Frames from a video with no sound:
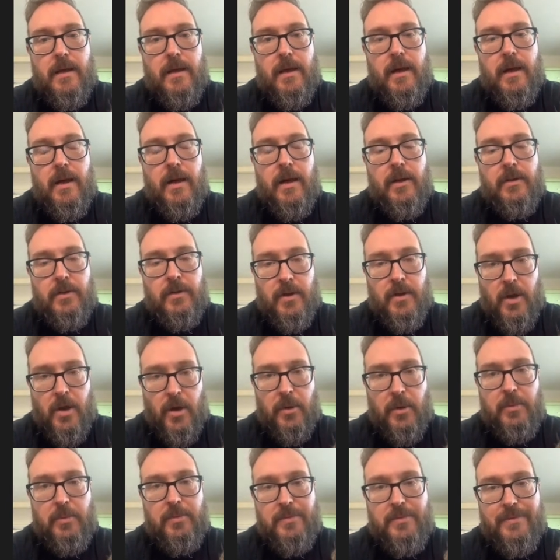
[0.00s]

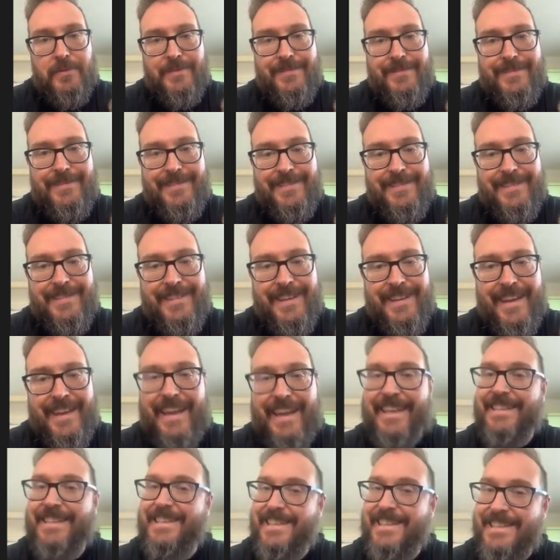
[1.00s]
No,
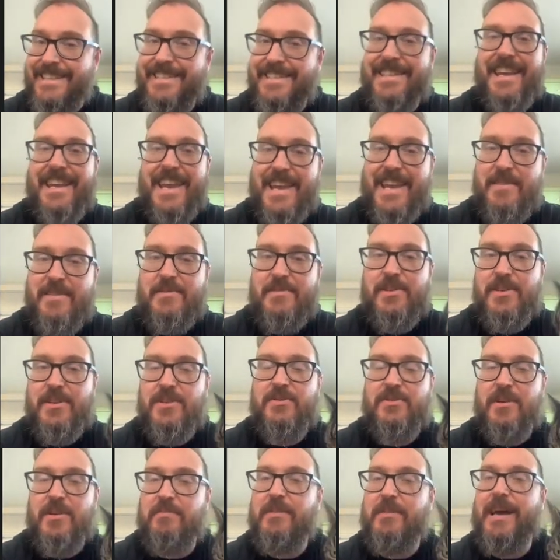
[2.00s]
he did say he was going
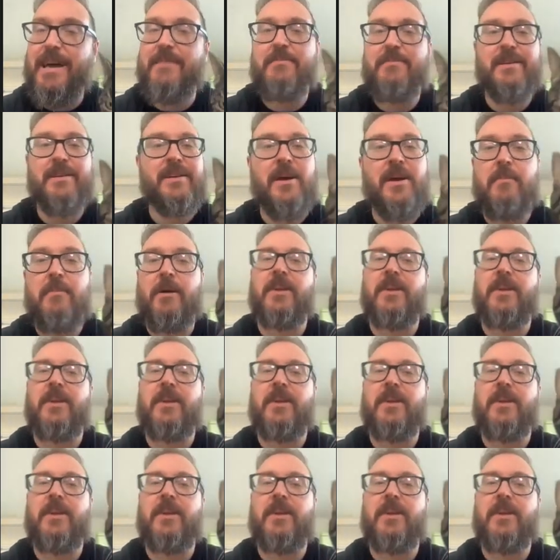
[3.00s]
to drop that, but come